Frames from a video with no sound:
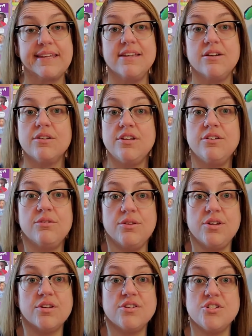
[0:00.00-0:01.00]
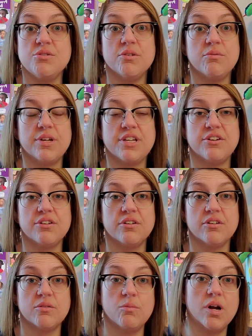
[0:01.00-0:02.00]
You could do it when
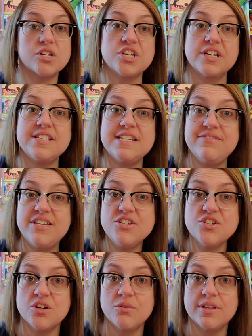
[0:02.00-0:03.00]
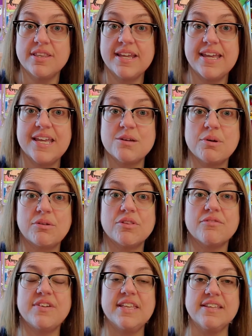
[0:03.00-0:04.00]
you're watching a TV show and thinking about
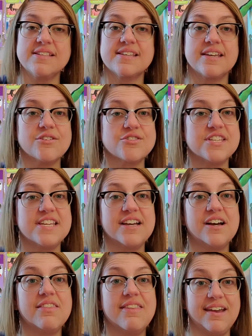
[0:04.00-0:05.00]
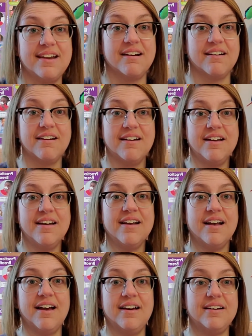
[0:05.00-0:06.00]
the feelings that you're seeing on there,
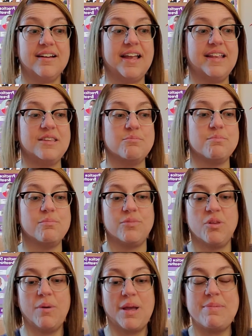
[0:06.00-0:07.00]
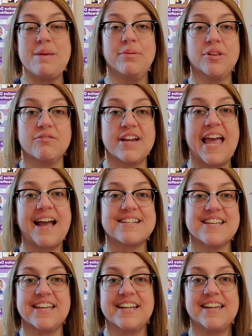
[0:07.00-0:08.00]
and the way people are
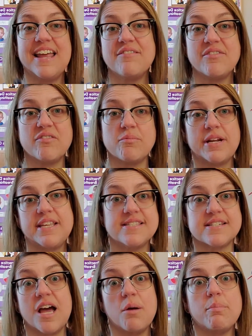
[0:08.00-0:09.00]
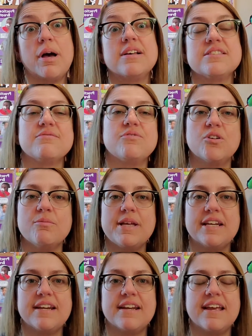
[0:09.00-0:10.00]
reacting, and have everybody stop, pause it for a
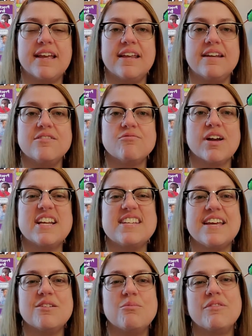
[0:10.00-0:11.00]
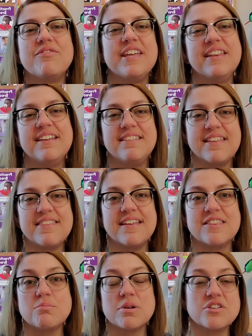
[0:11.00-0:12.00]
minute, and write down what feeling they
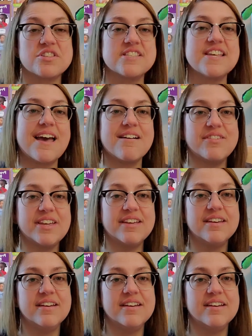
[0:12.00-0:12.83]
think the person's having,